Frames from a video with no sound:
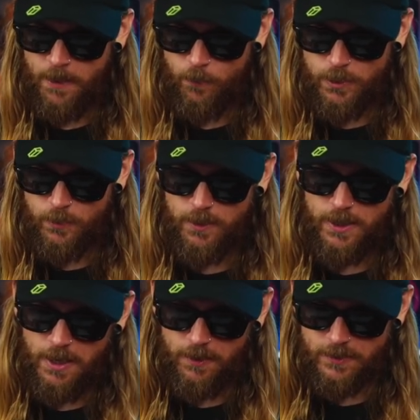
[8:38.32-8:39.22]
We do it the
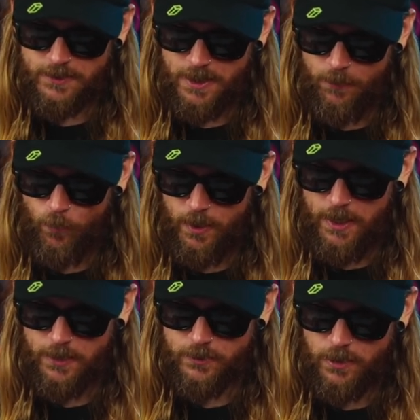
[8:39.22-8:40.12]
kind of the same
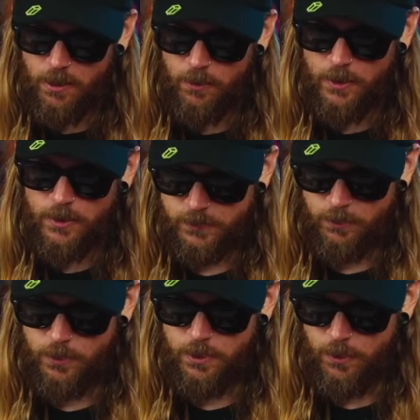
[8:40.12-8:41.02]
way. So
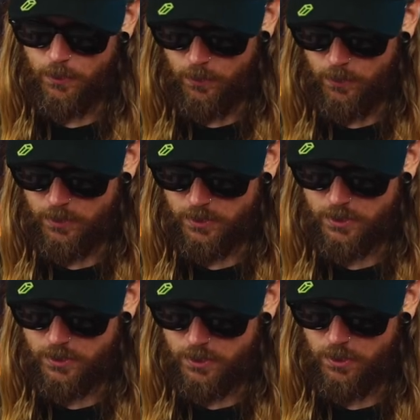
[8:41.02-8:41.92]
we do
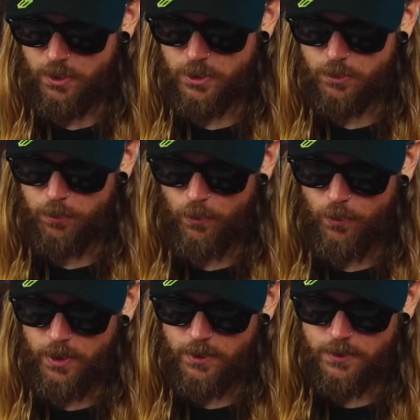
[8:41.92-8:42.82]
search
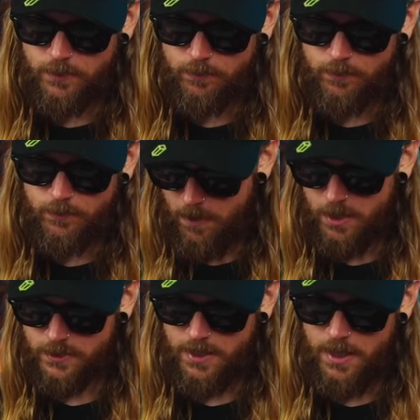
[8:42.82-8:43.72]
exploit
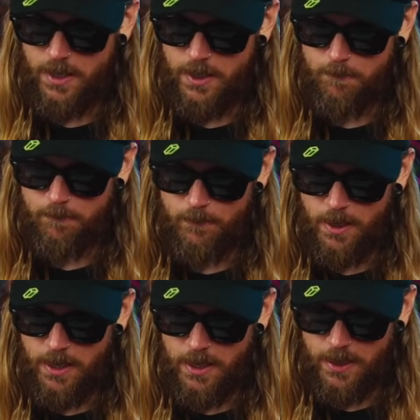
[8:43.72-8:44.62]
minus m
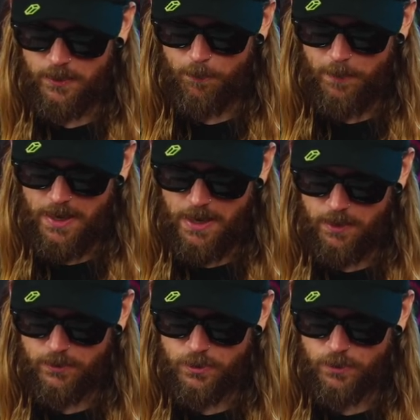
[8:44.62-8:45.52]
and the
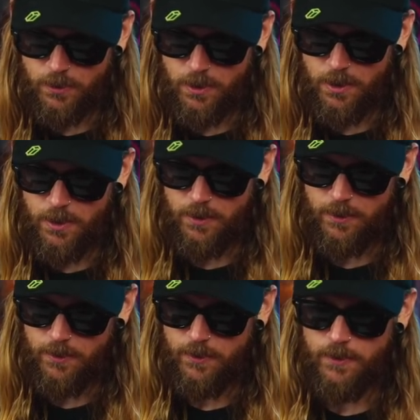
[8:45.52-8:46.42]
path to the
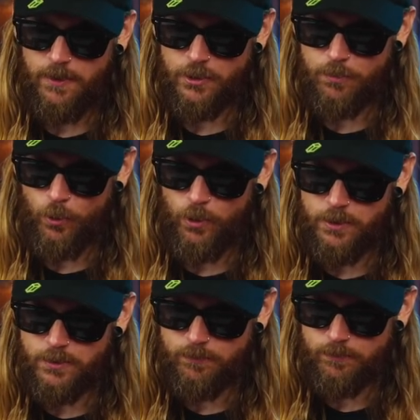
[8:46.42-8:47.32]

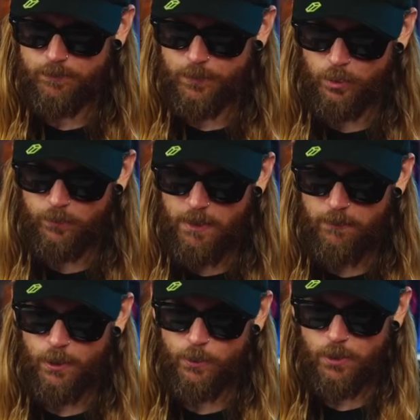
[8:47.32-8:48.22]
exploit. Boom, we have
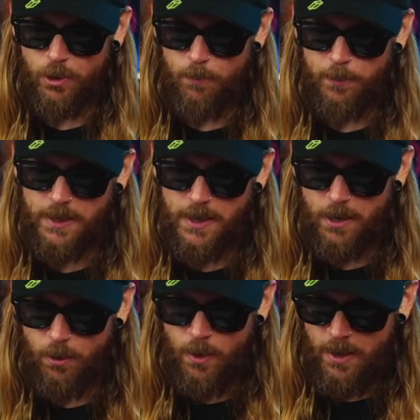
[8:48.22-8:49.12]
a local copy
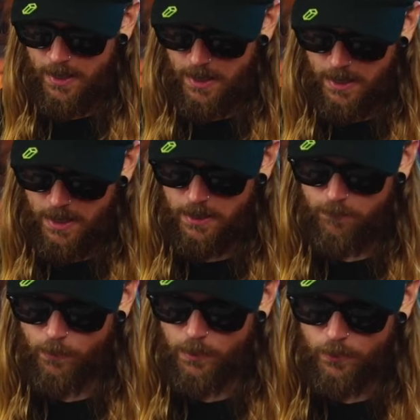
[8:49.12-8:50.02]
now. And
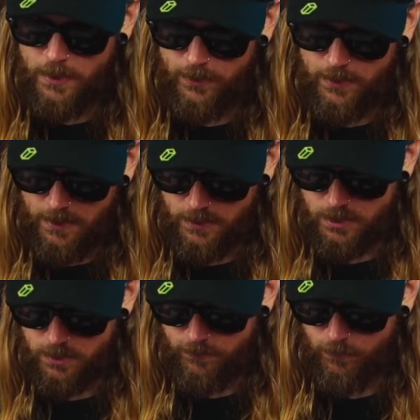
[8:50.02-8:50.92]
if we look at
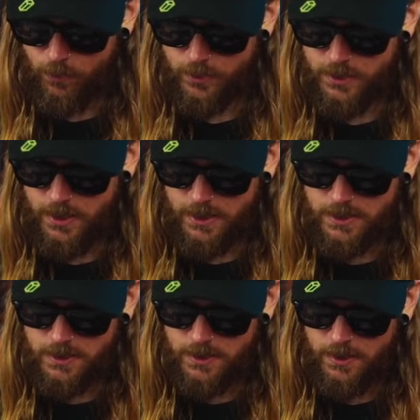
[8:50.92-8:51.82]
this for
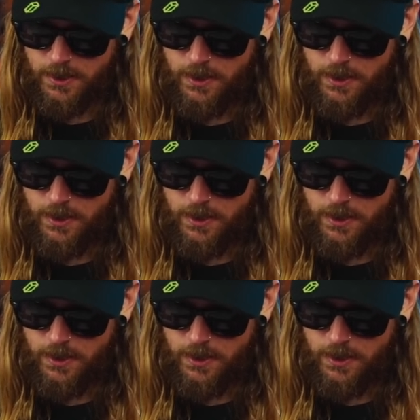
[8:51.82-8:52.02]
six,